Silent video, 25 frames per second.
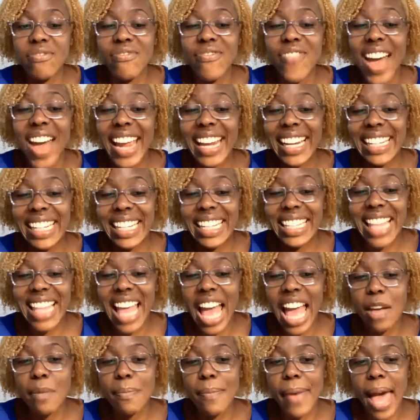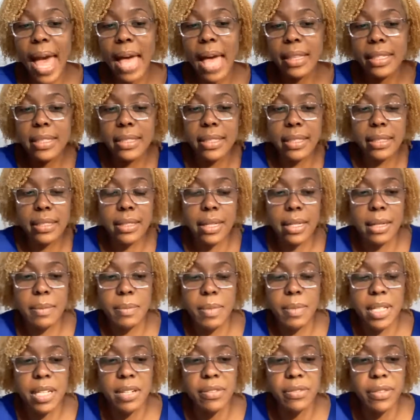finding that balance is going to
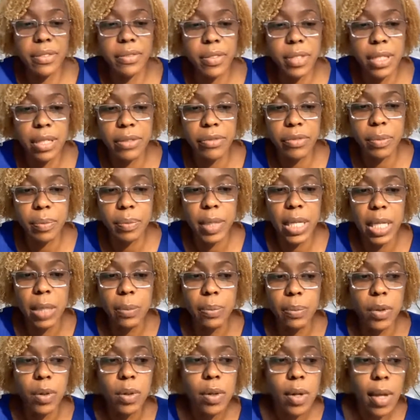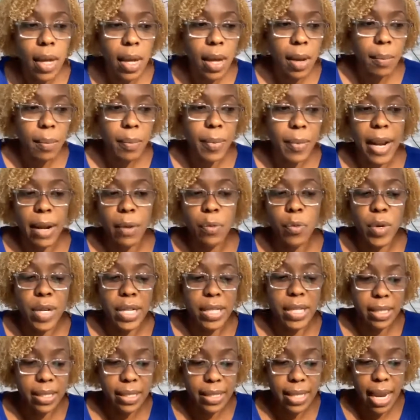be different for different people, but I
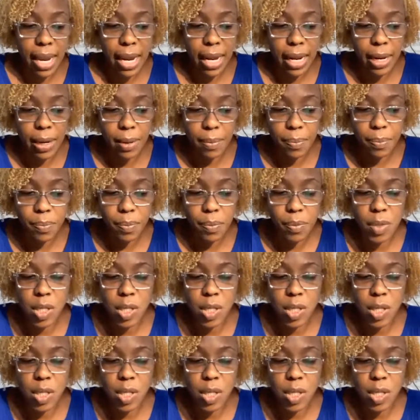wouldn't say,